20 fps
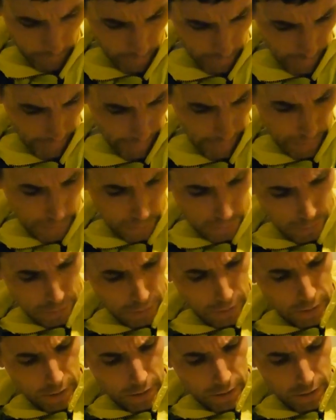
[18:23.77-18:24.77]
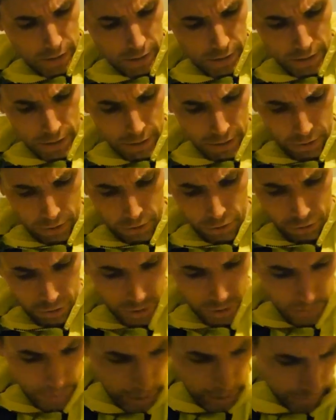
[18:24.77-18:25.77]
again, you can
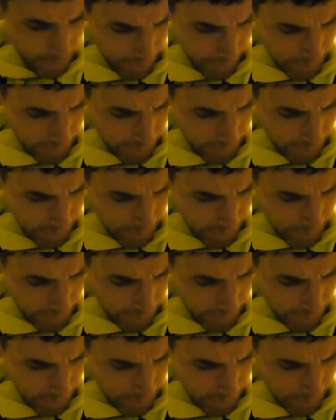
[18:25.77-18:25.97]
just about